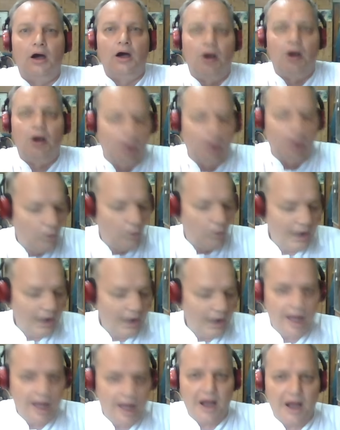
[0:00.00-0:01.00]
oh,
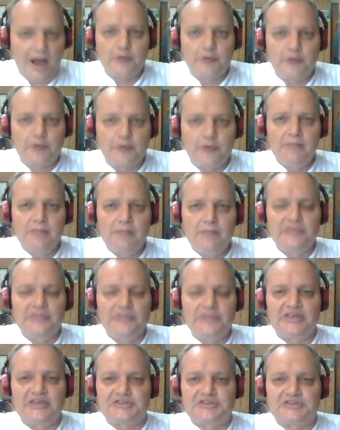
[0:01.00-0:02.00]
wow, I remember
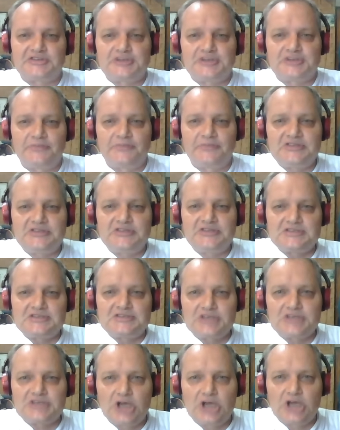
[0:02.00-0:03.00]
this. This is
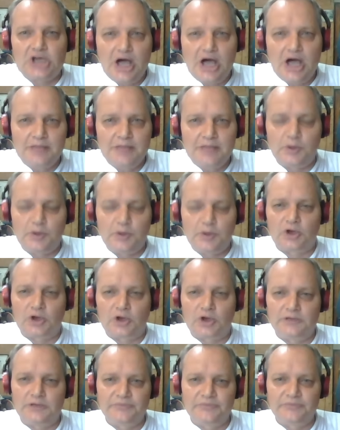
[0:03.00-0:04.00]
the
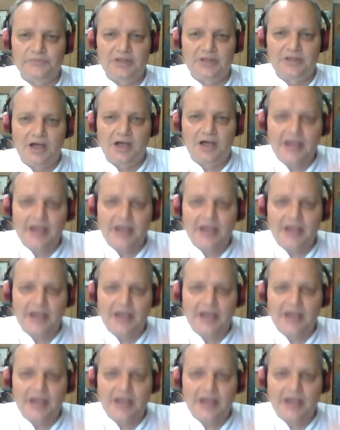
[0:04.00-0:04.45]
guidebook. I